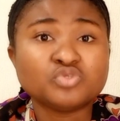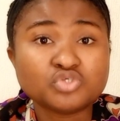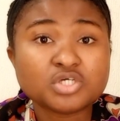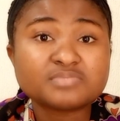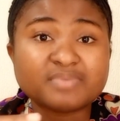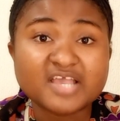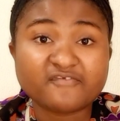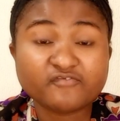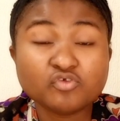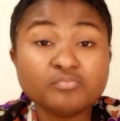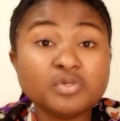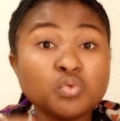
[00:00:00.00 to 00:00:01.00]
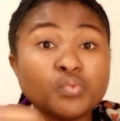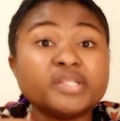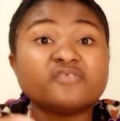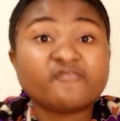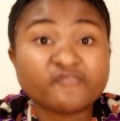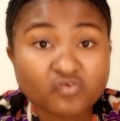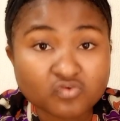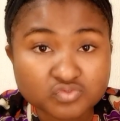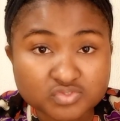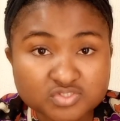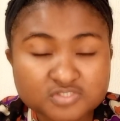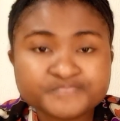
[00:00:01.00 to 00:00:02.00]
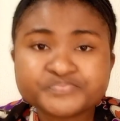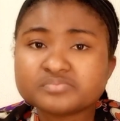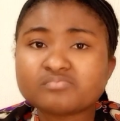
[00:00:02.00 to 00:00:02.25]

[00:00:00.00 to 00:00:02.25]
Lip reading: just by filming with phones.